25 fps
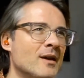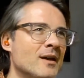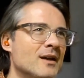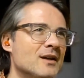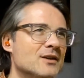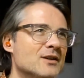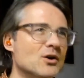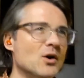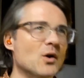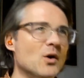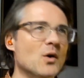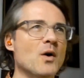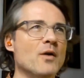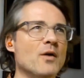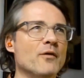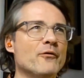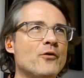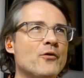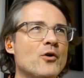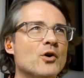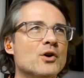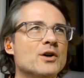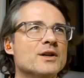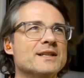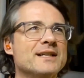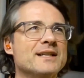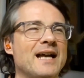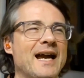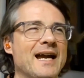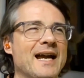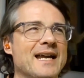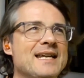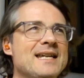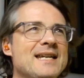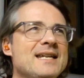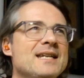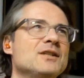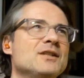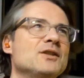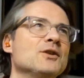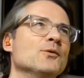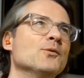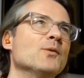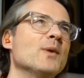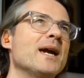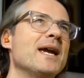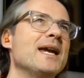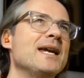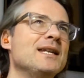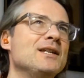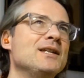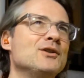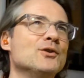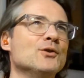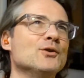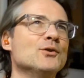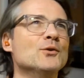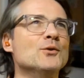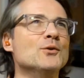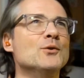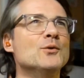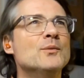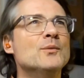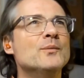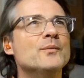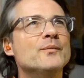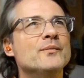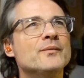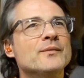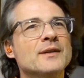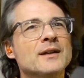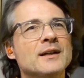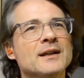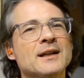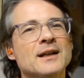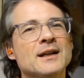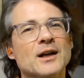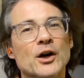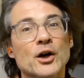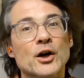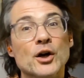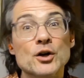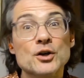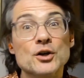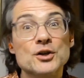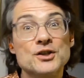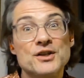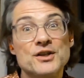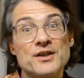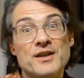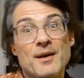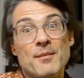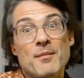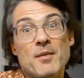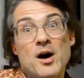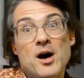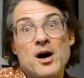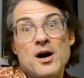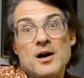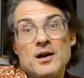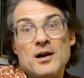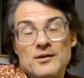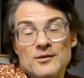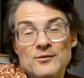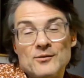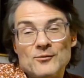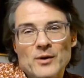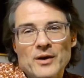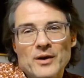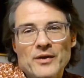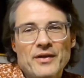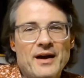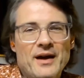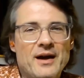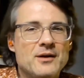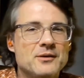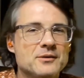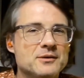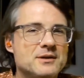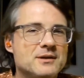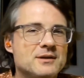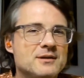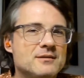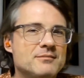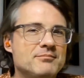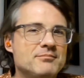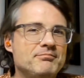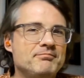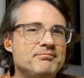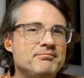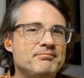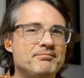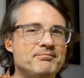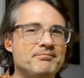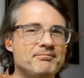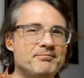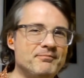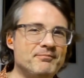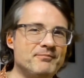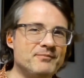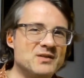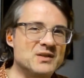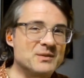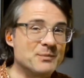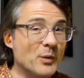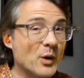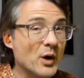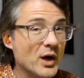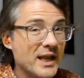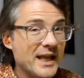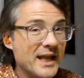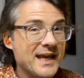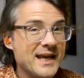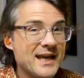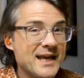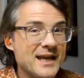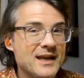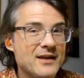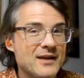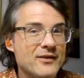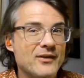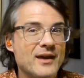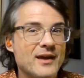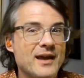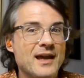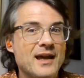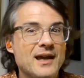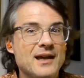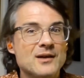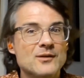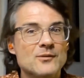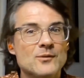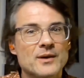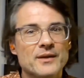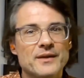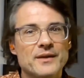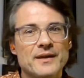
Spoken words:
So of course I needed a way to urge them on without spoiling anything,